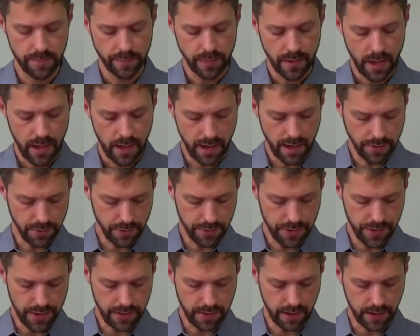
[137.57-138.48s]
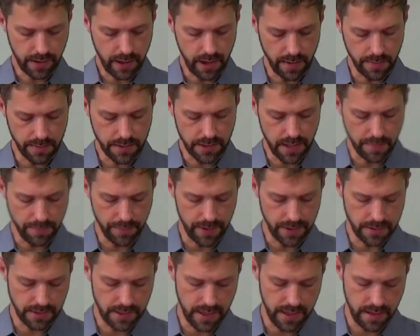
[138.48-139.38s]
Another thing that comes up
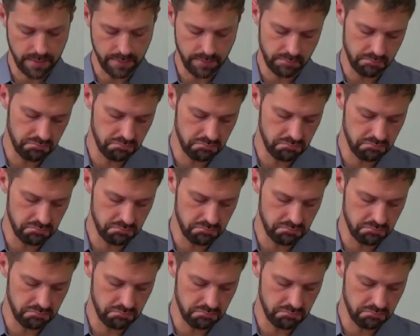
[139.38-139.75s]
as a